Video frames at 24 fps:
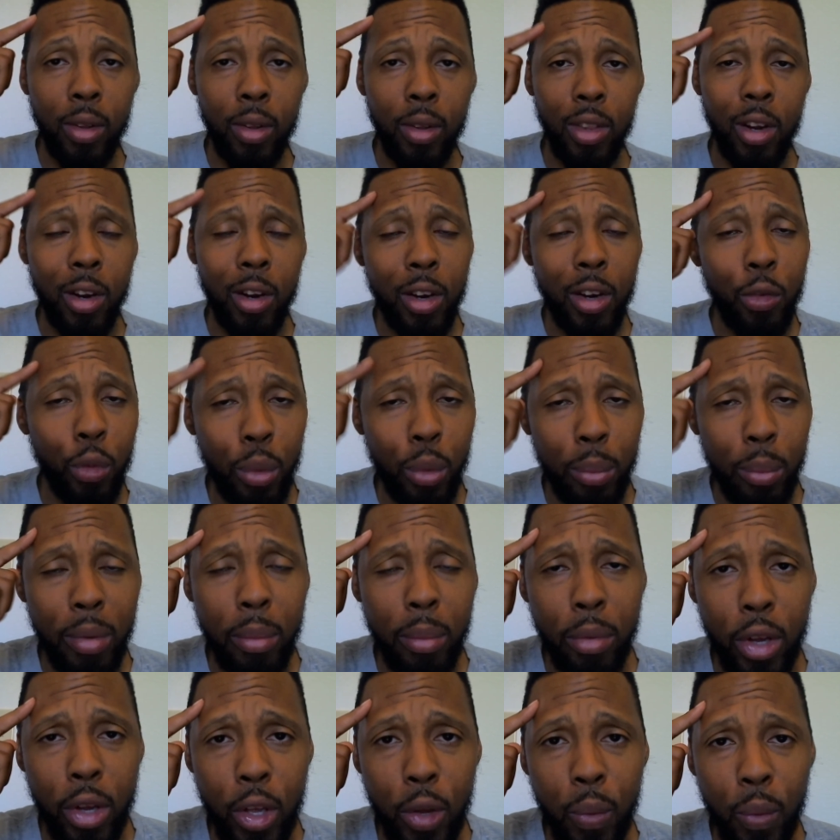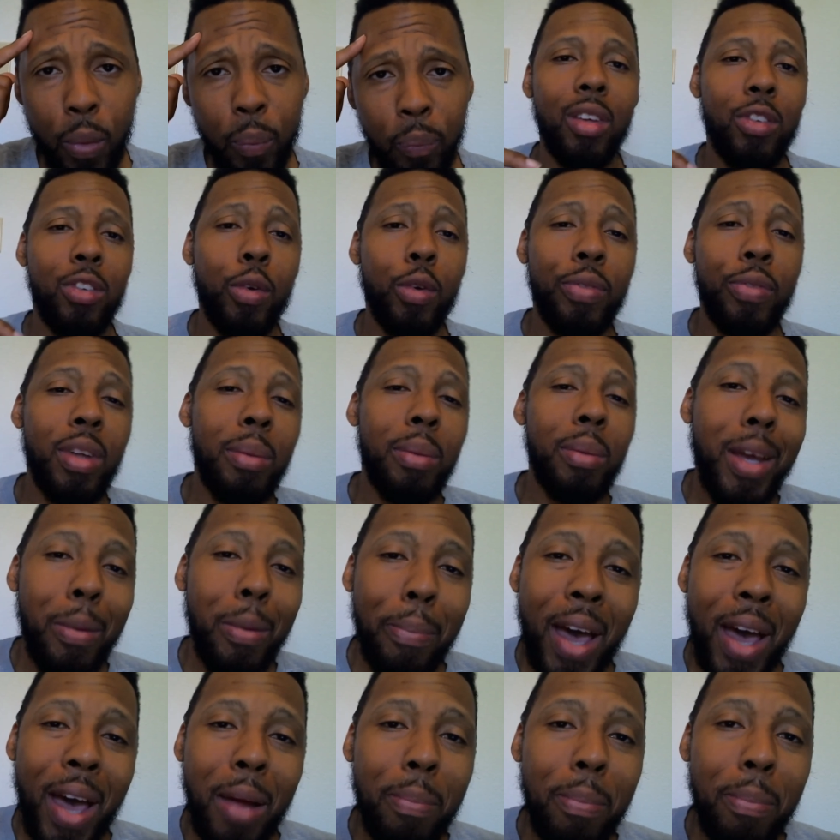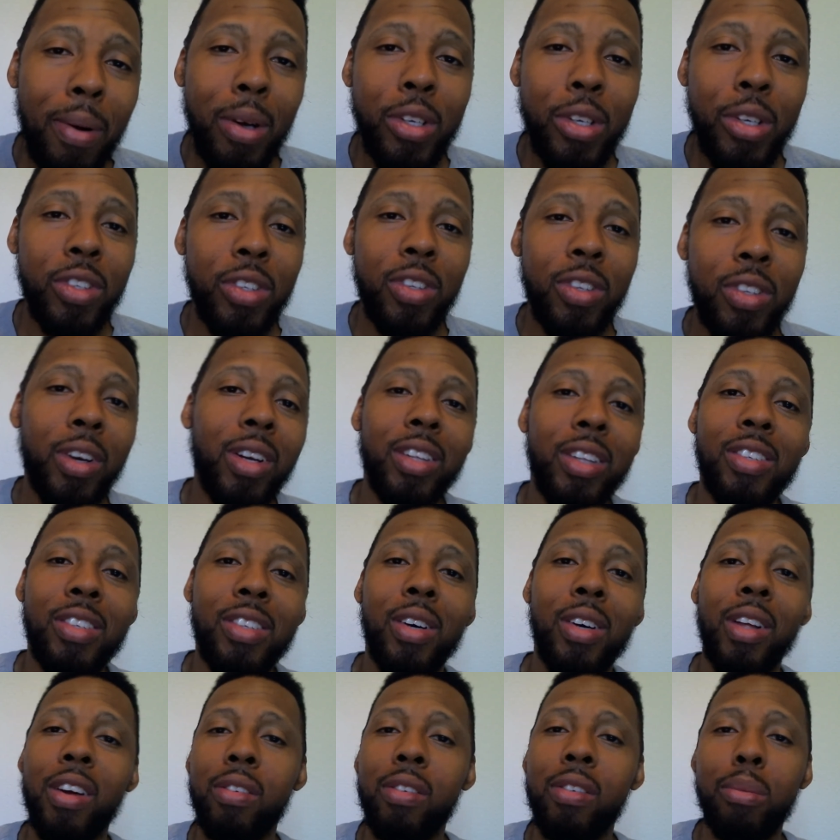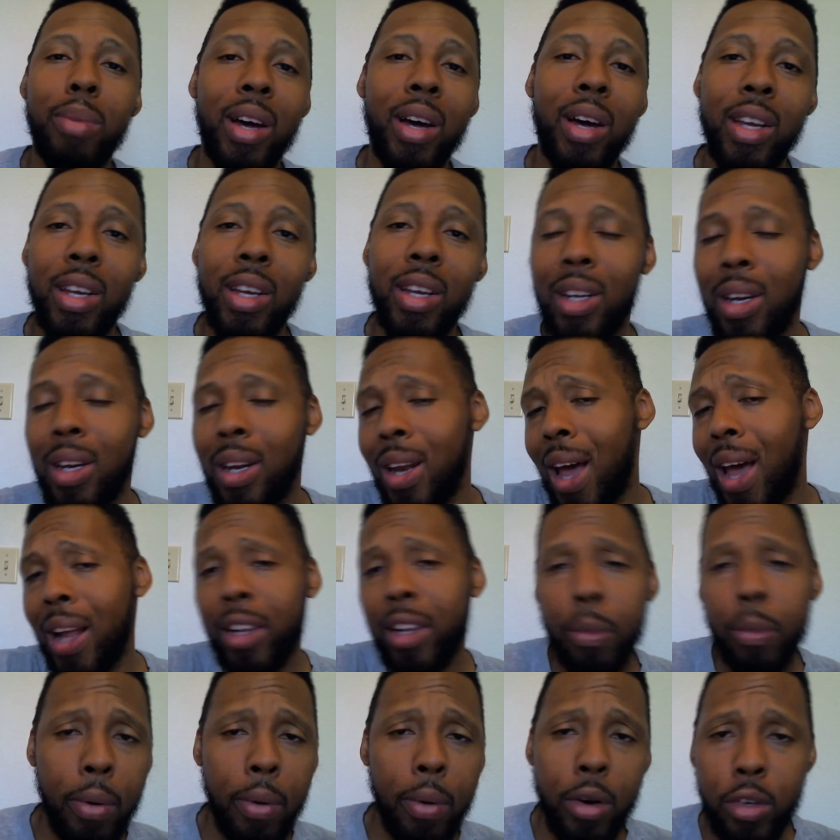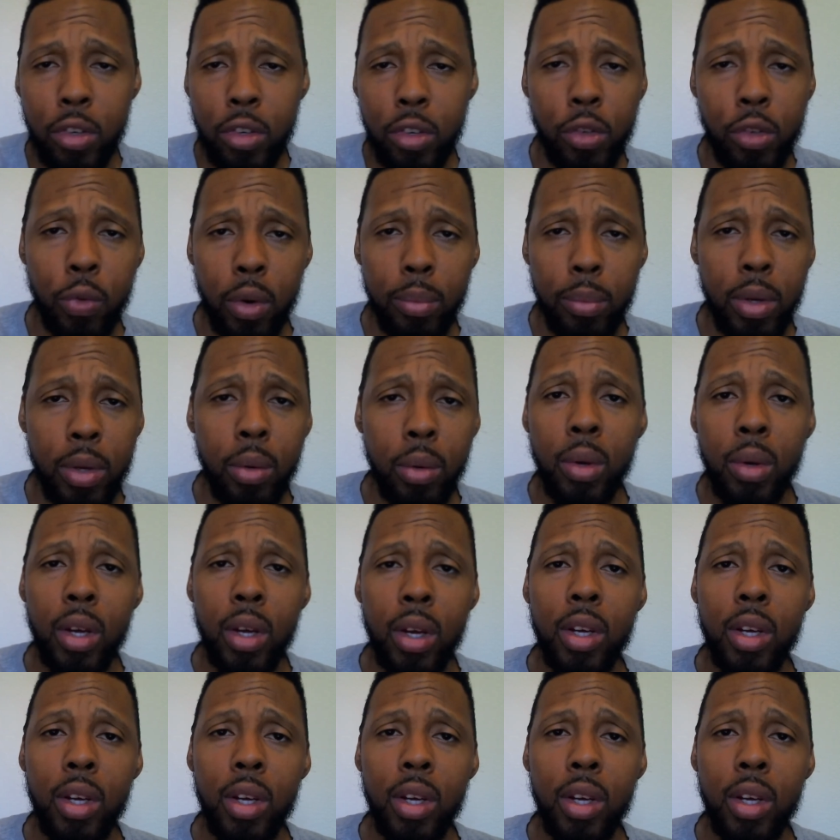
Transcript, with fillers: They're going to remember you. So if they made a bad purchase, they're going to tell everybody not to purchase from you.